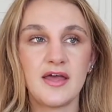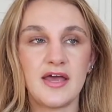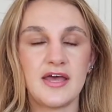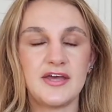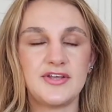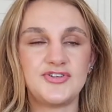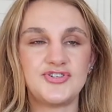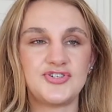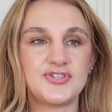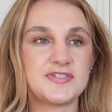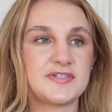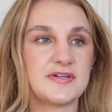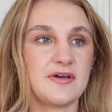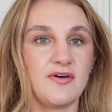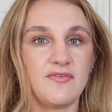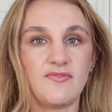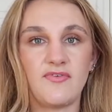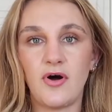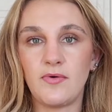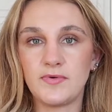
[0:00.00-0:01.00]
it just
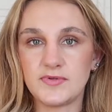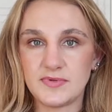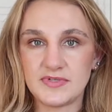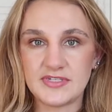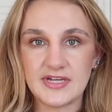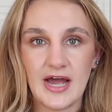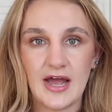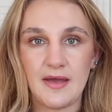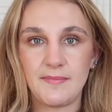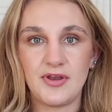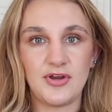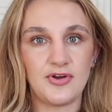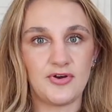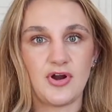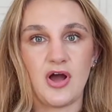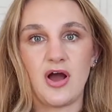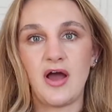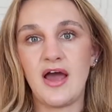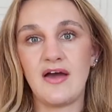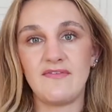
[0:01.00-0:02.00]
evolves with time and you're
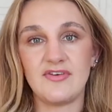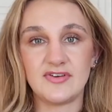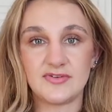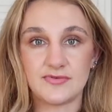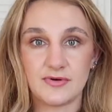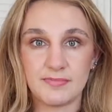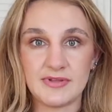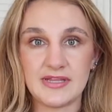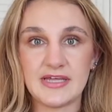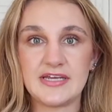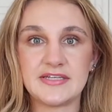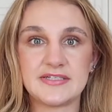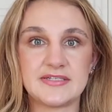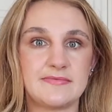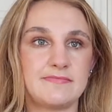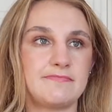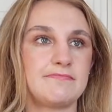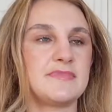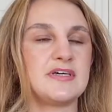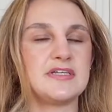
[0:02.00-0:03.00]
not having to
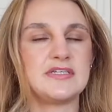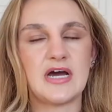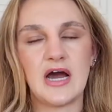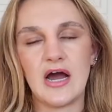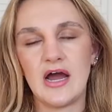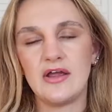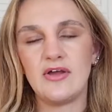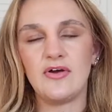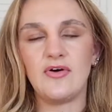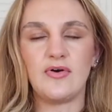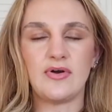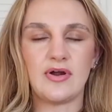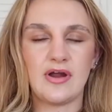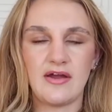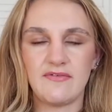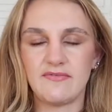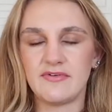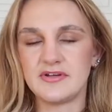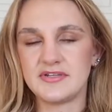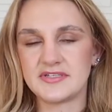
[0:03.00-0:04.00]
replace the tile or
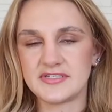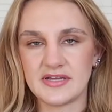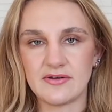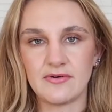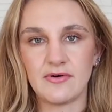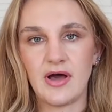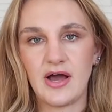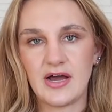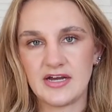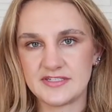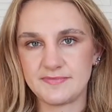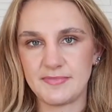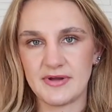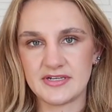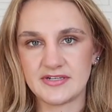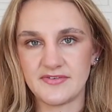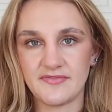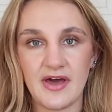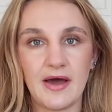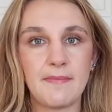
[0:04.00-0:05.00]
every single
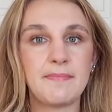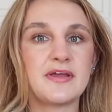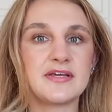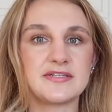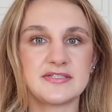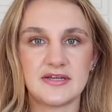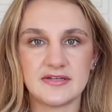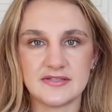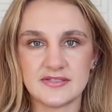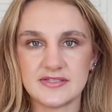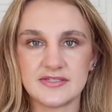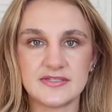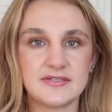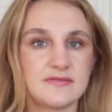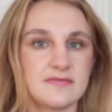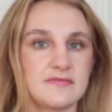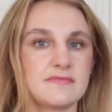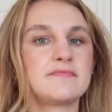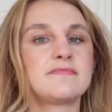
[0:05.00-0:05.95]
aspect of that, because that's